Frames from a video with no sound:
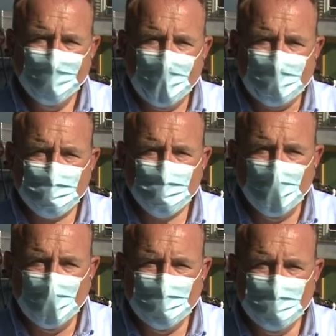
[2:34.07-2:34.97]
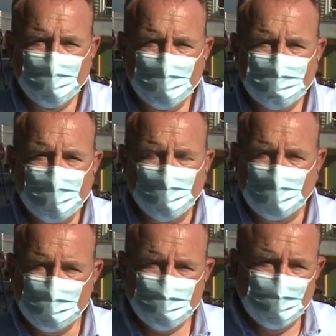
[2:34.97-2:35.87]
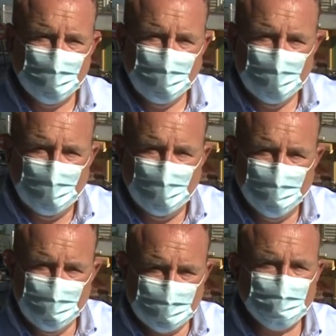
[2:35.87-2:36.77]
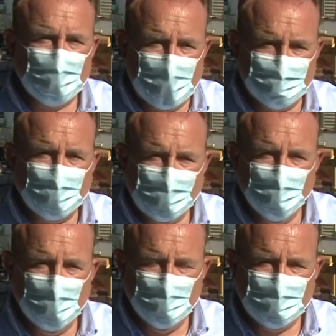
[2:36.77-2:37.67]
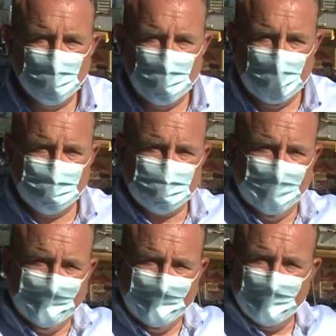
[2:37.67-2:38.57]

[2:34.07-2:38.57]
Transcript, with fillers: that's when the demolition of this property will commence.